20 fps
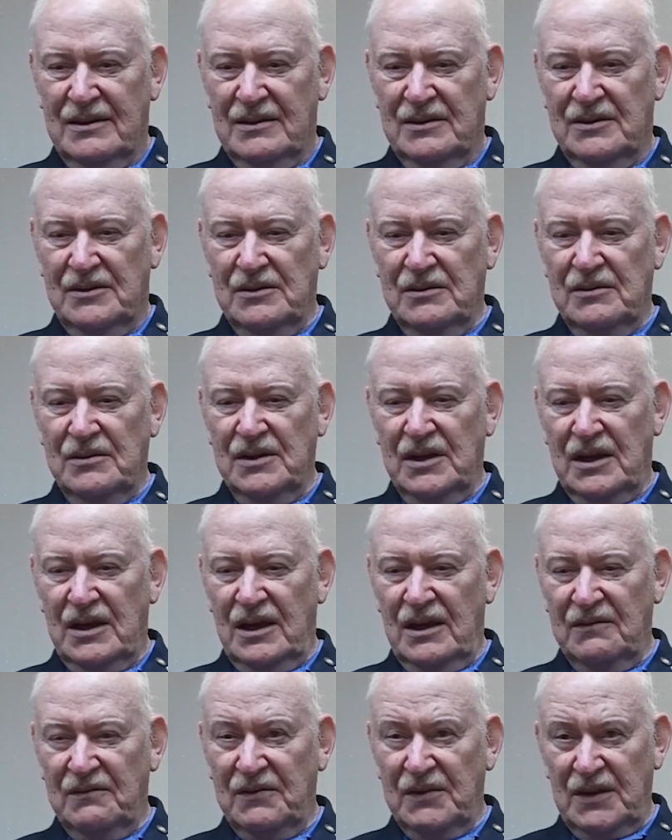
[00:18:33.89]
to
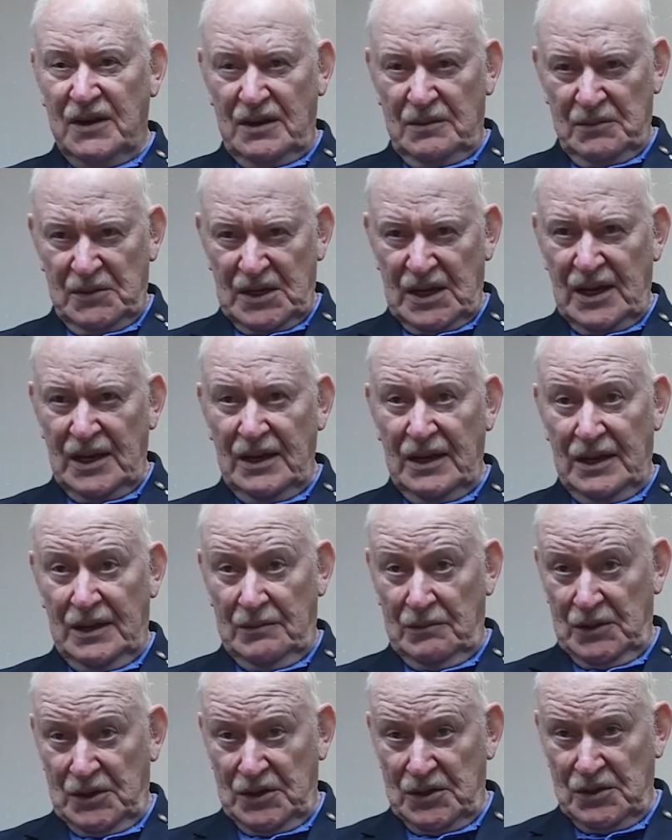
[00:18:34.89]
Nakhon Phanom,
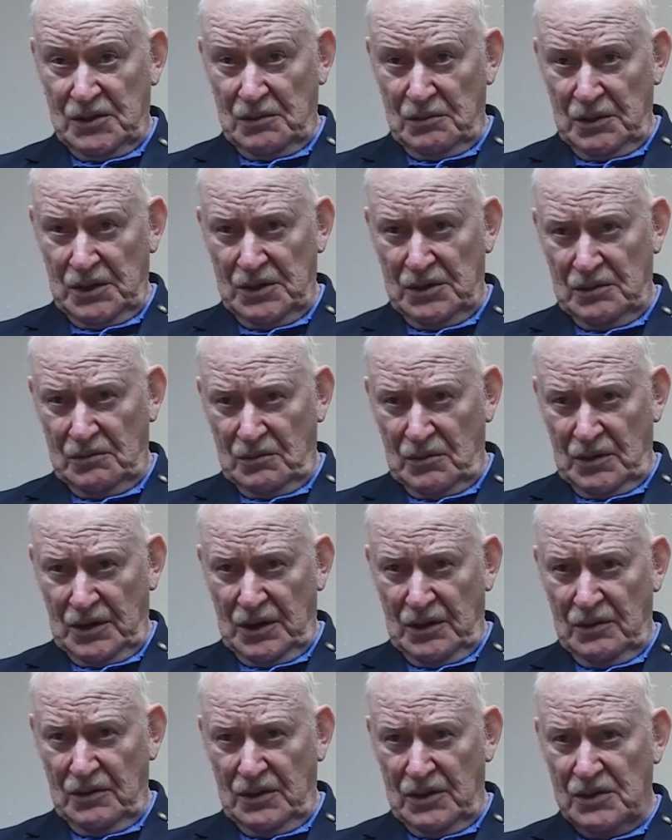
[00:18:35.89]
Thailand, which is the reason we're
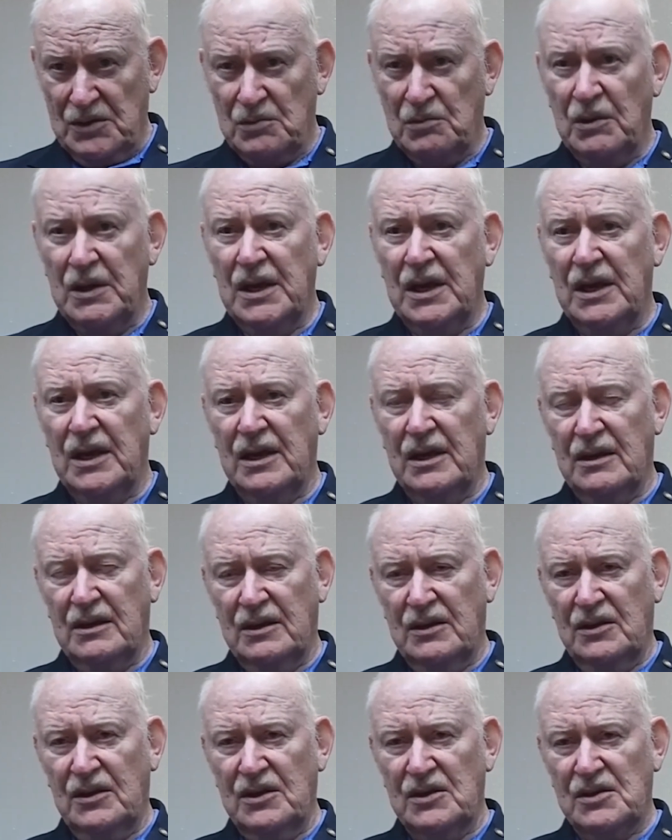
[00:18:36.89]
here this weekend
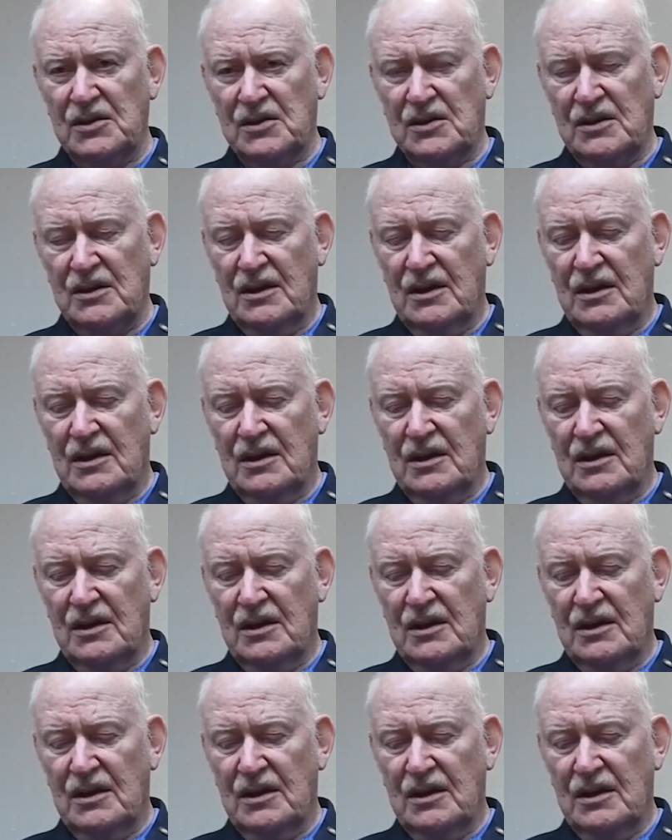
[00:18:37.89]
at this